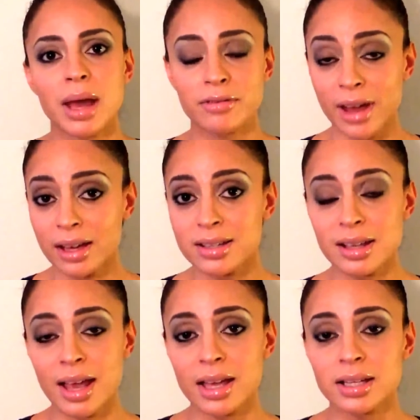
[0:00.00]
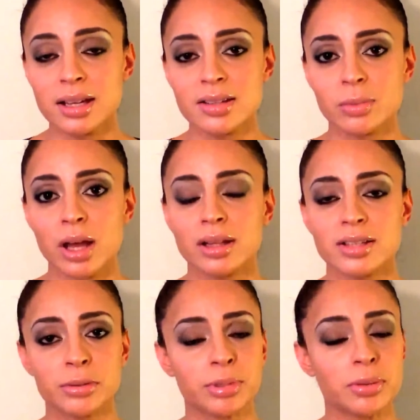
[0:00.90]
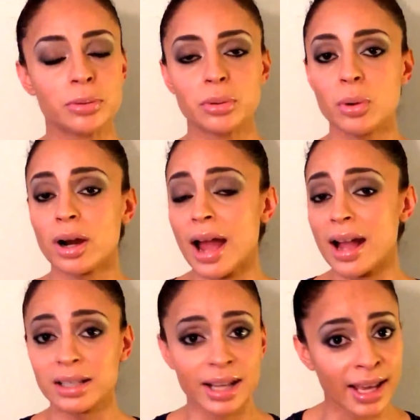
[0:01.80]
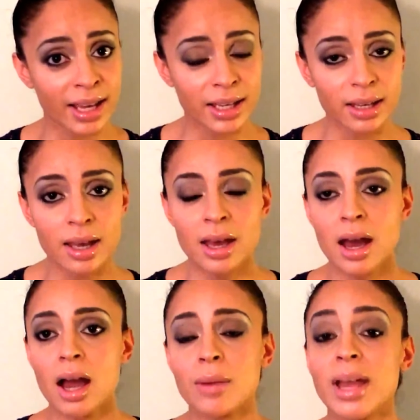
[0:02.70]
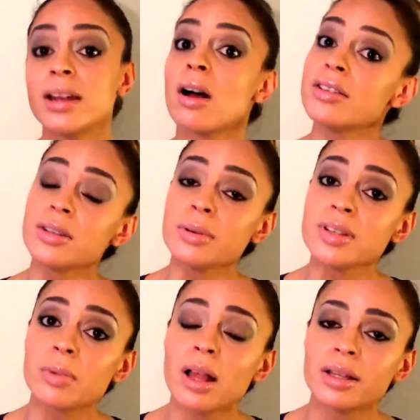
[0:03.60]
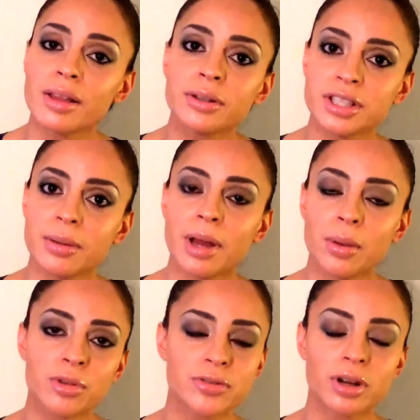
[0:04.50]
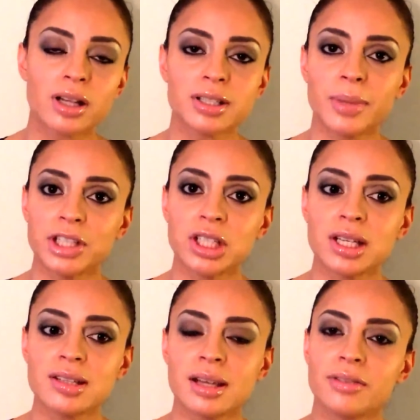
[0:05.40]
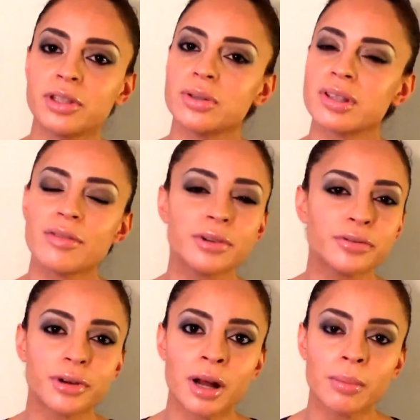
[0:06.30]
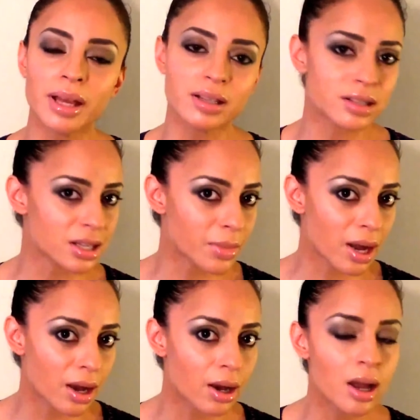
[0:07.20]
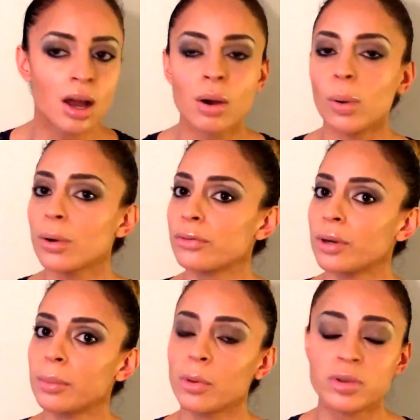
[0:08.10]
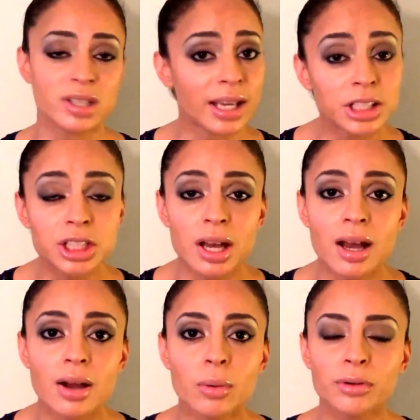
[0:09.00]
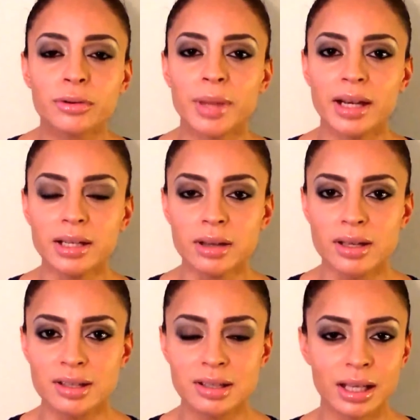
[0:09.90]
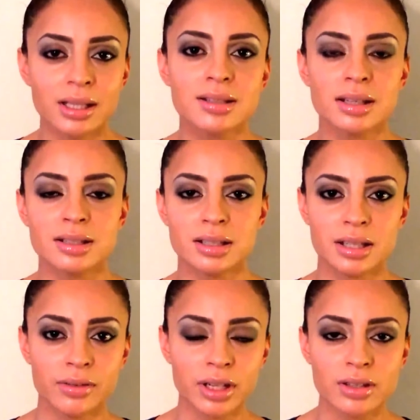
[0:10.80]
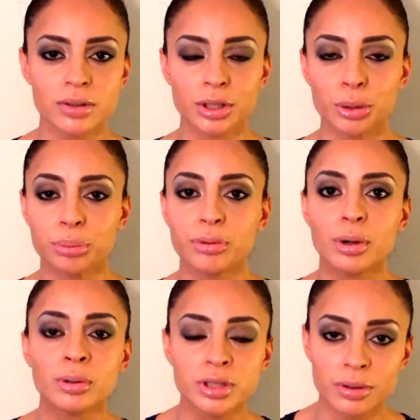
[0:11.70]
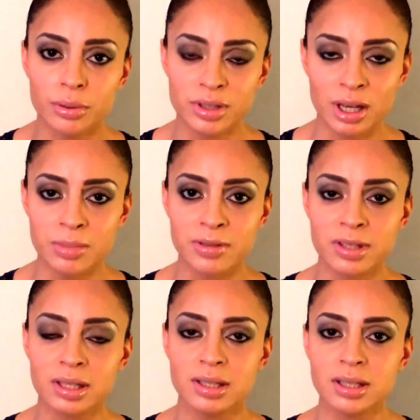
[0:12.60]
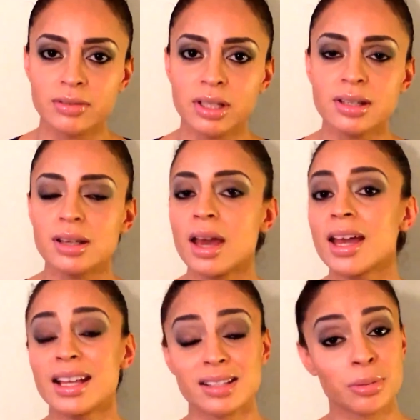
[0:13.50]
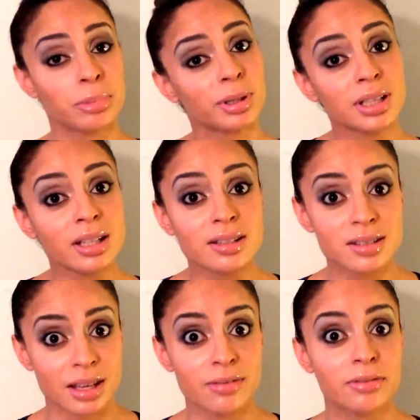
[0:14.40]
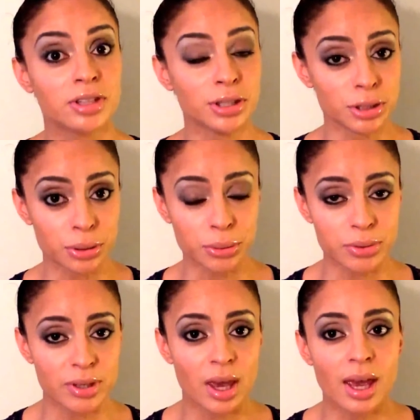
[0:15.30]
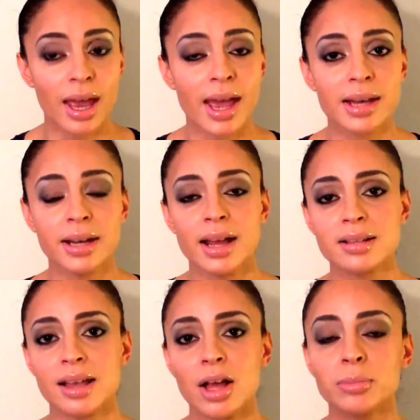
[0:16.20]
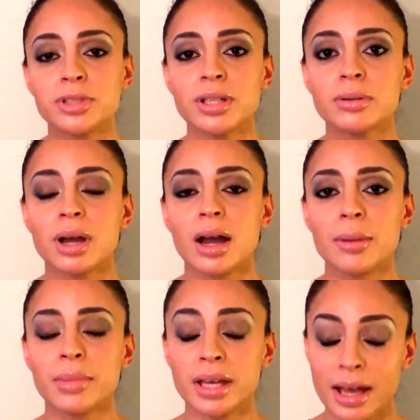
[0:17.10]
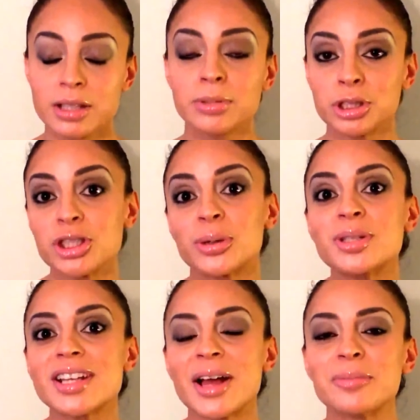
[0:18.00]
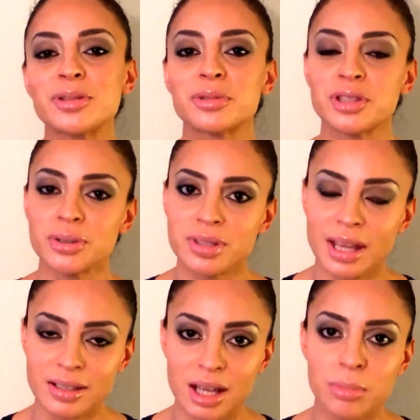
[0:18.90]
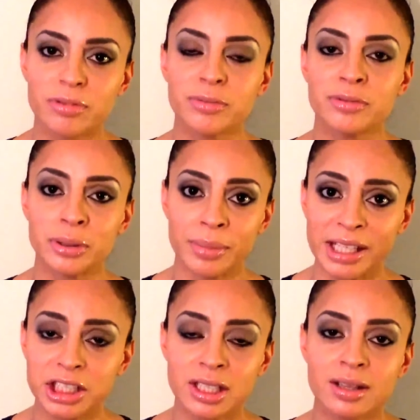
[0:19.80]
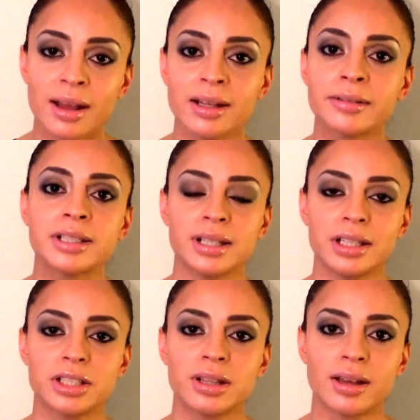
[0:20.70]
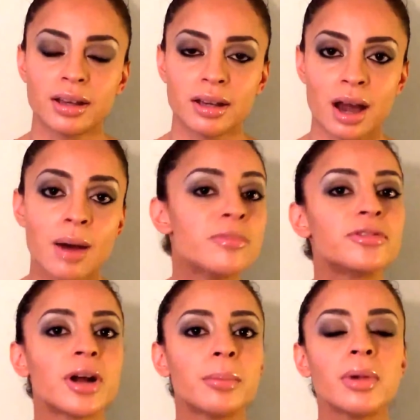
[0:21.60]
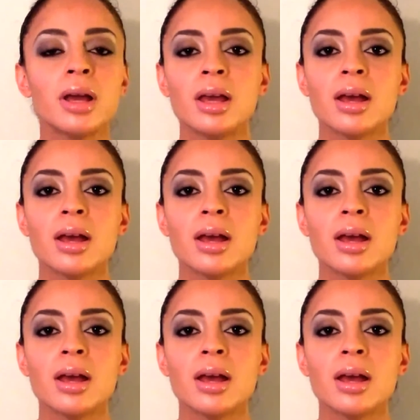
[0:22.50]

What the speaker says: effects, and as well as for people who are acneic. And also as well, another tip I almost forgot to mention is that if you suffer from eczema or from rosacea or from any skin sensitivities, or you're prone to those types of sensitivities, it's completely safe to use. And it has helped to, it has been shown to help to reduce that type of inflammation and that irritation that can come from